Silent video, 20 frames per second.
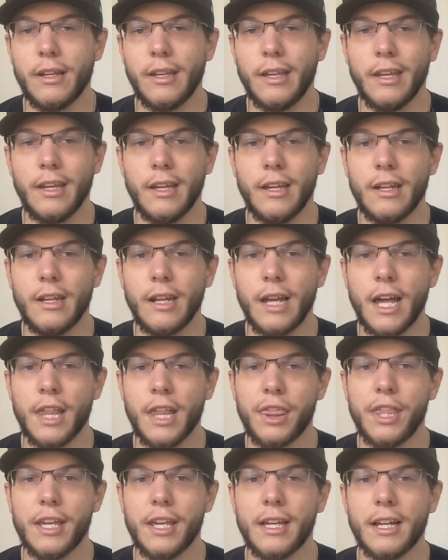And I
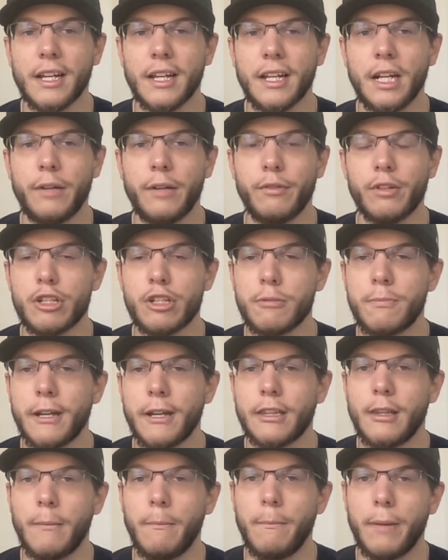think I kind of
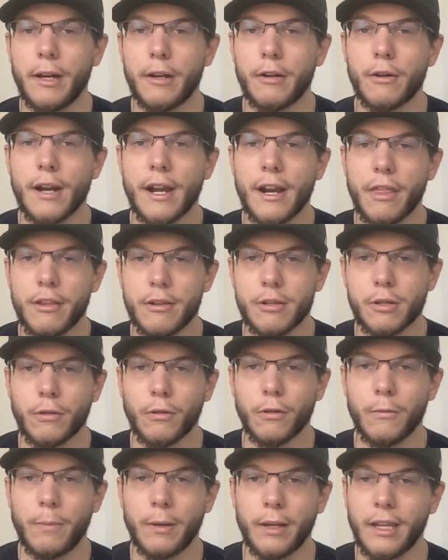expected better out of this
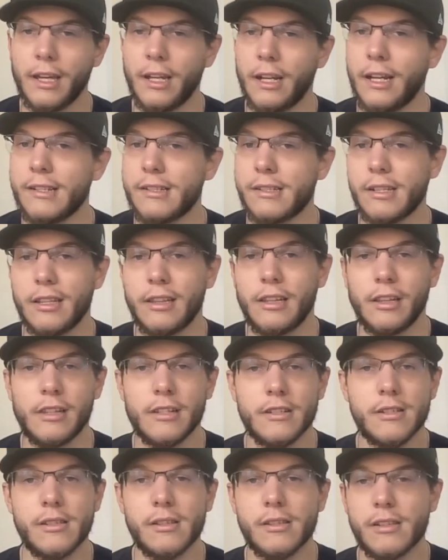group. Again, I said that
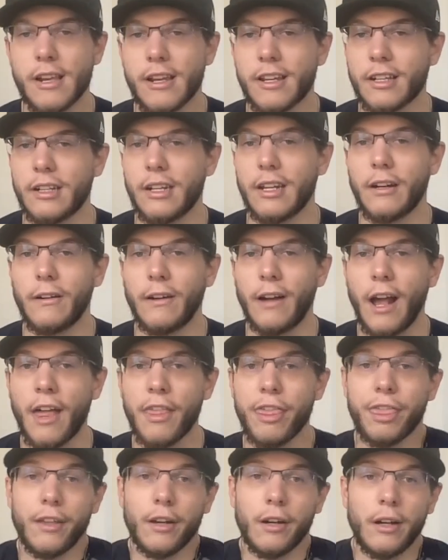this secondary, I
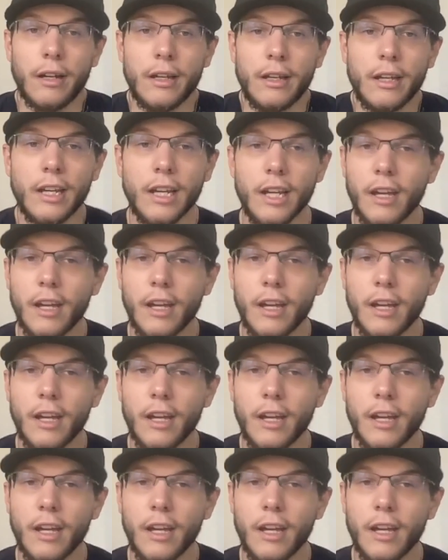thought,